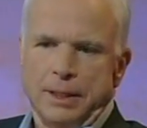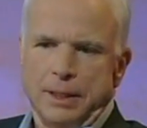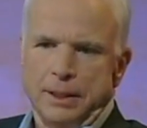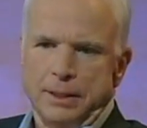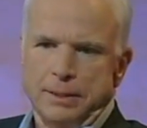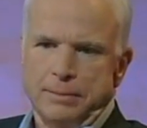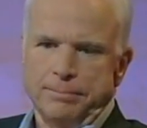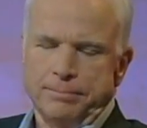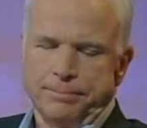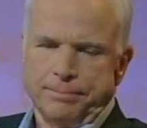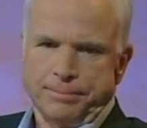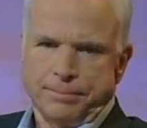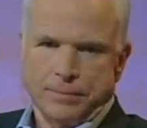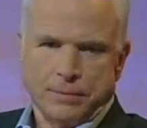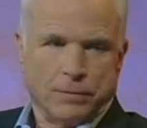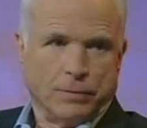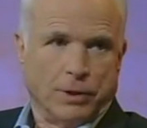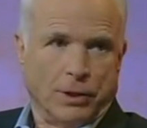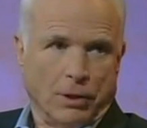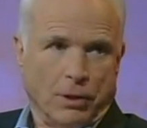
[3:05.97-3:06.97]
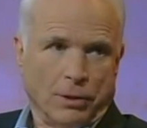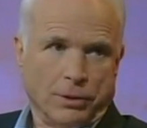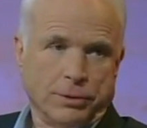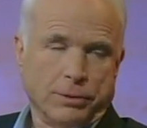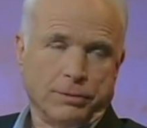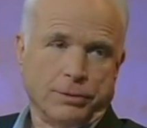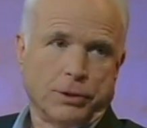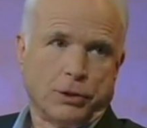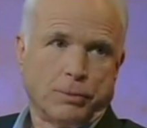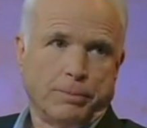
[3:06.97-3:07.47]
With all
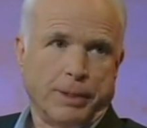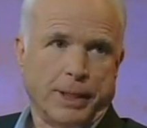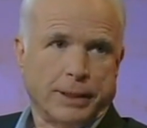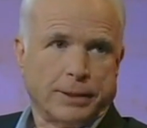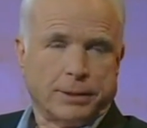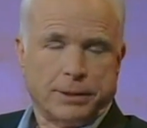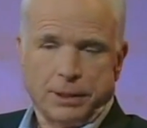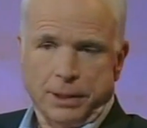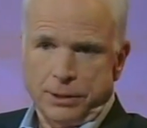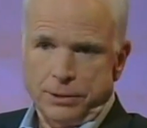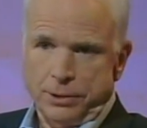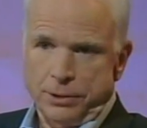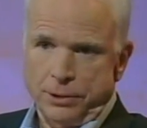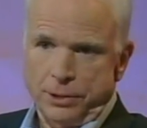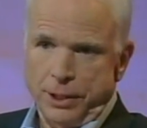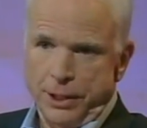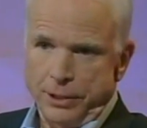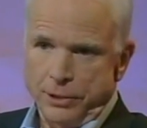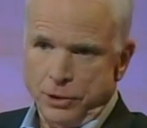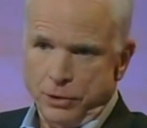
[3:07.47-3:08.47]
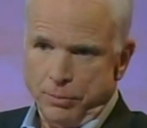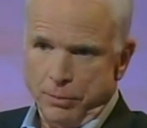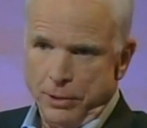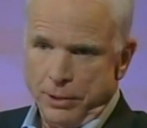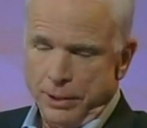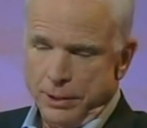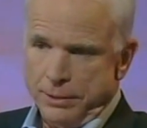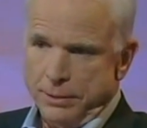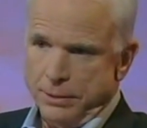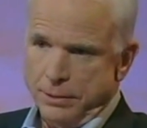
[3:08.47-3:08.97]
due respect, Justice
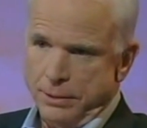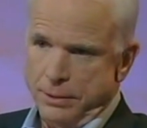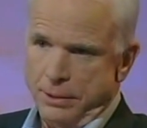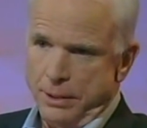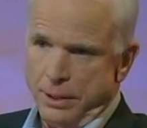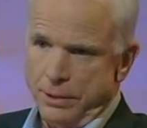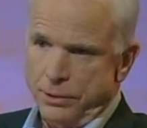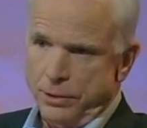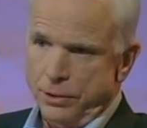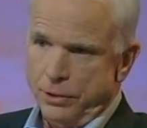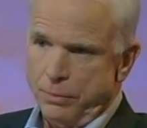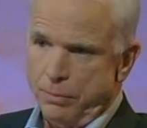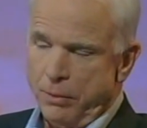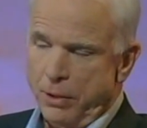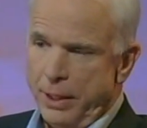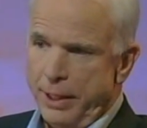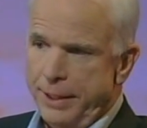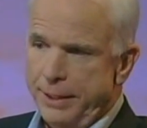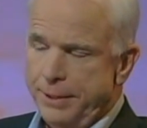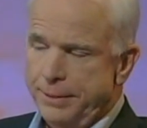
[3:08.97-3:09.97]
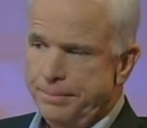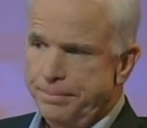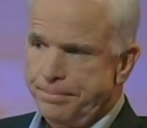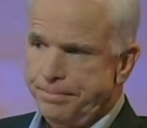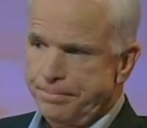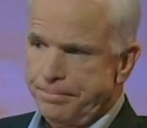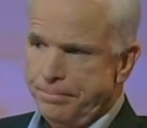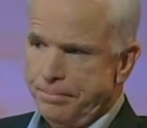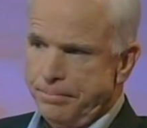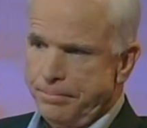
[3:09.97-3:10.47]
Ginsburg, Justice Breyer,
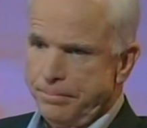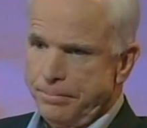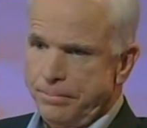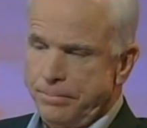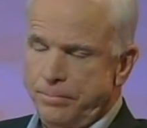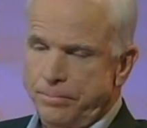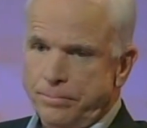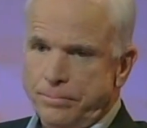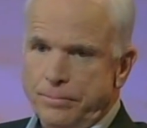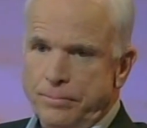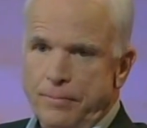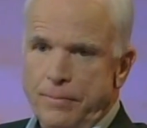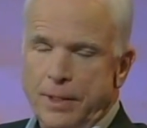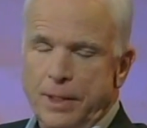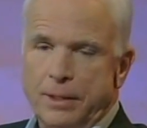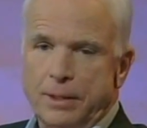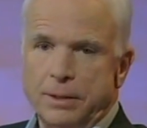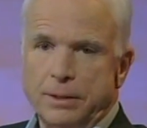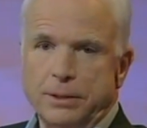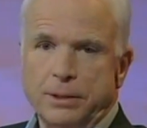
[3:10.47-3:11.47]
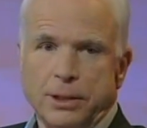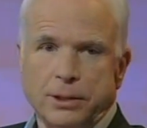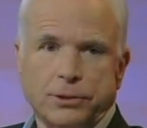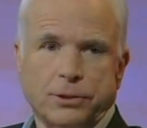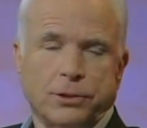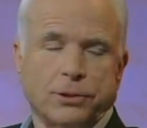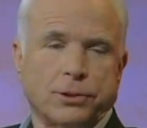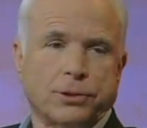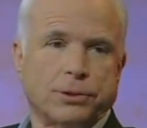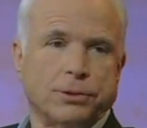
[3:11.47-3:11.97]

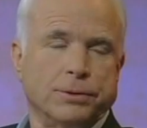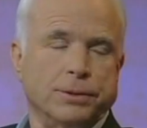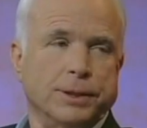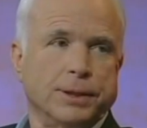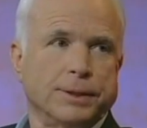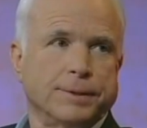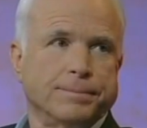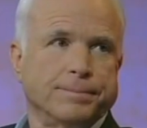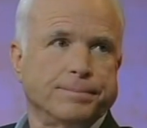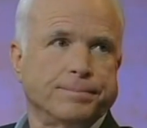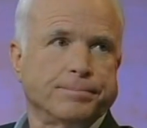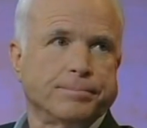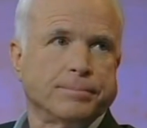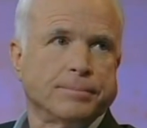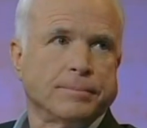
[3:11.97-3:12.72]
Justice Souter,